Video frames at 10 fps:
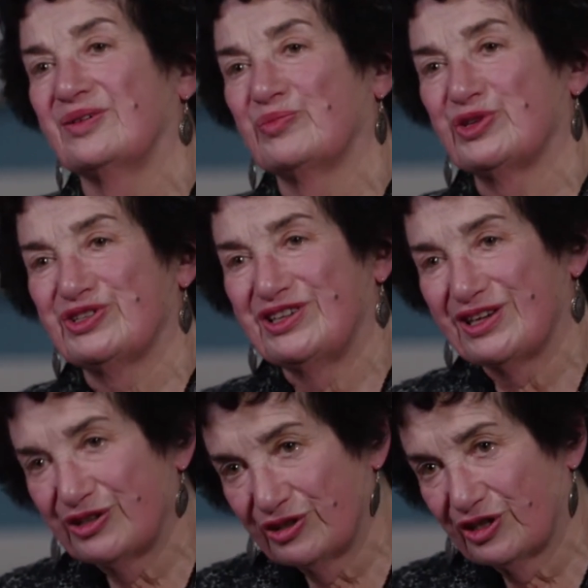
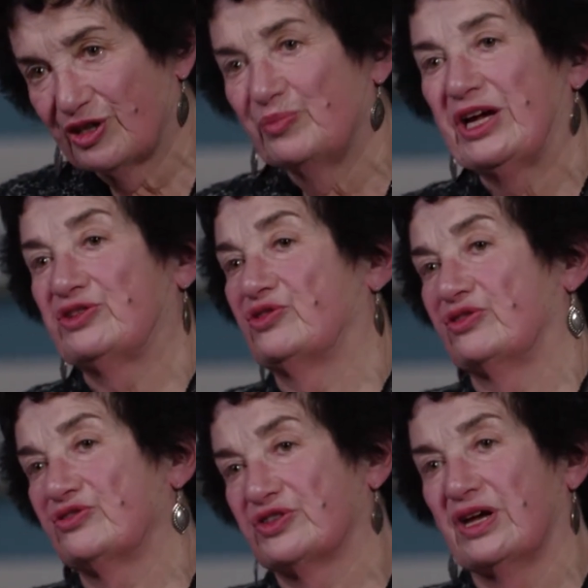particular
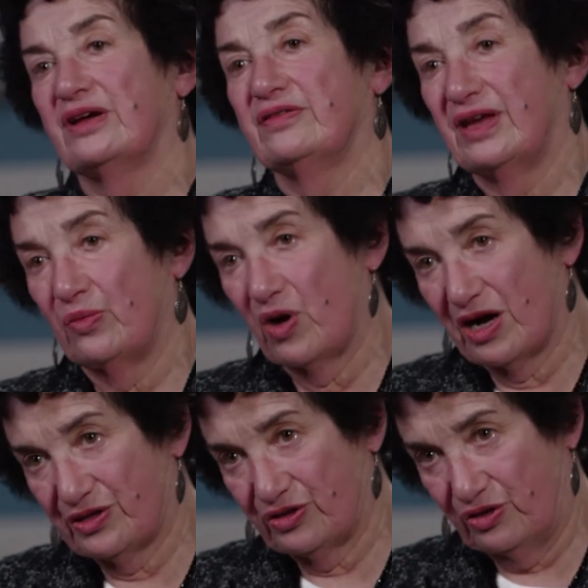measures they
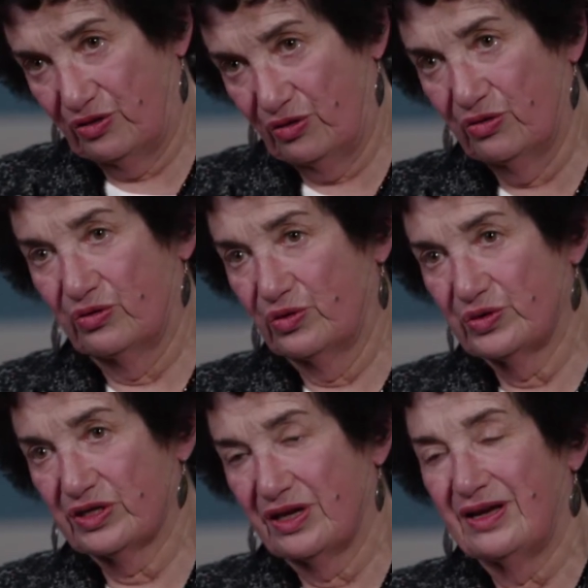want to
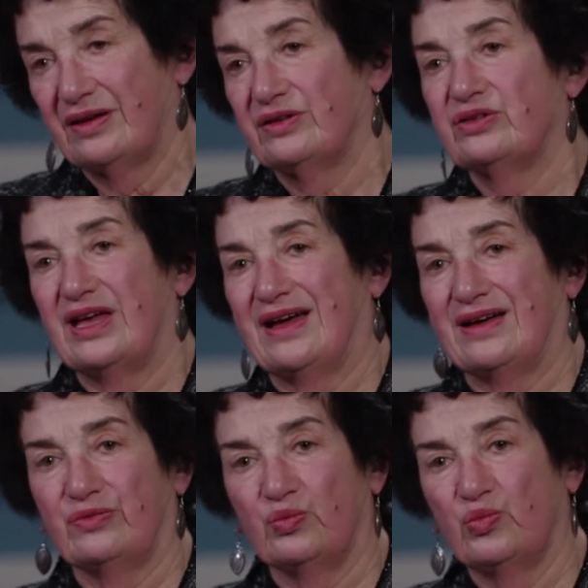use
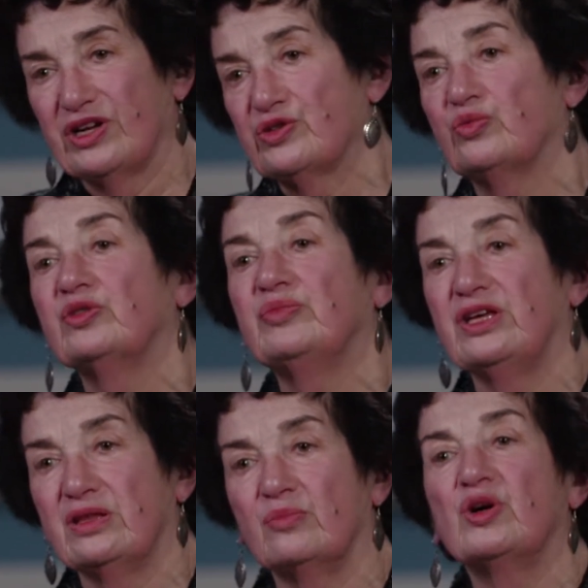and which would
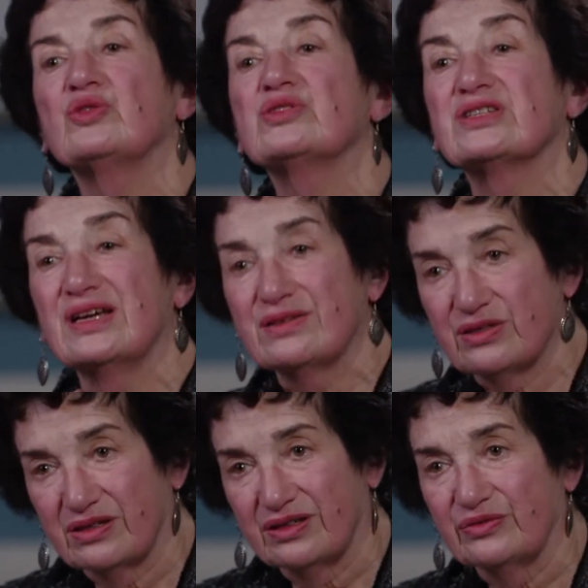be the most
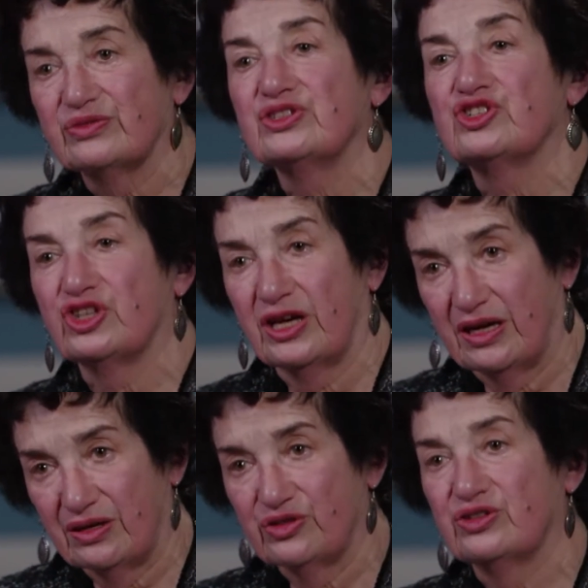sensitive to
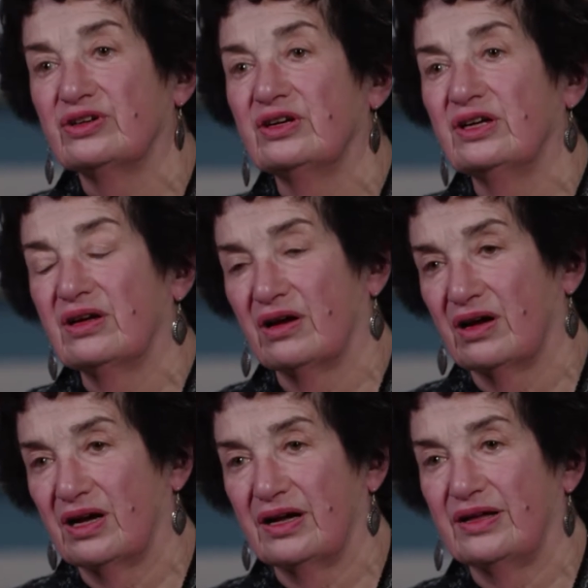change
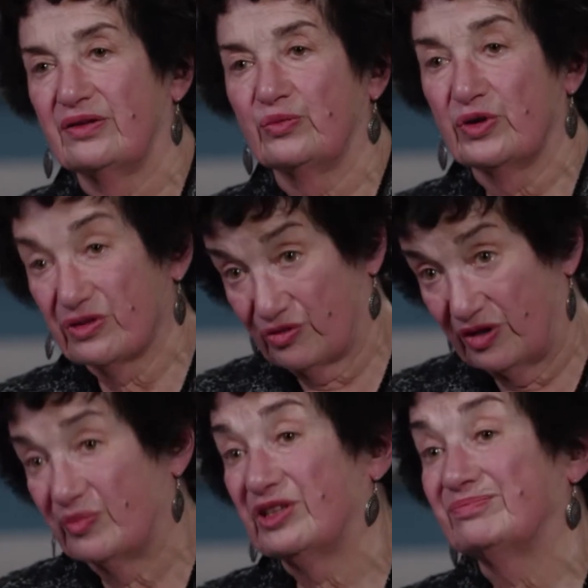with
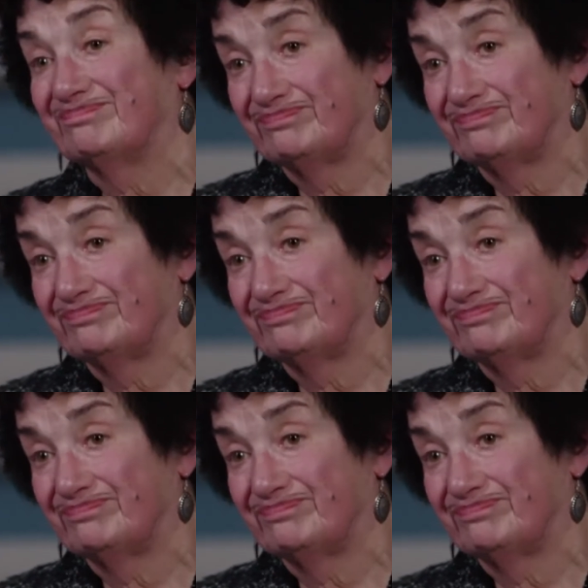treatment.